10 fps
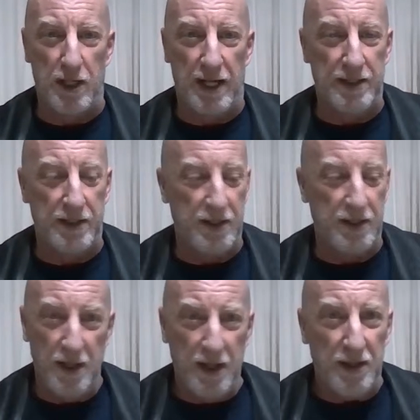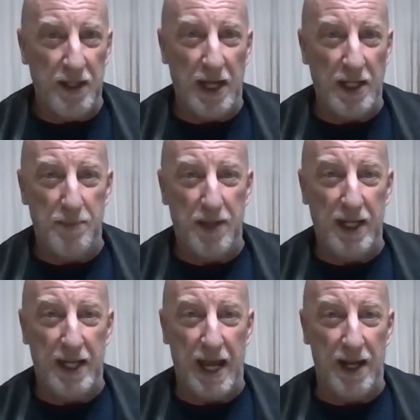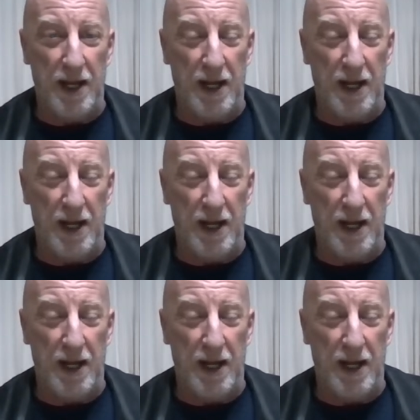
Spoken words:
And the NDP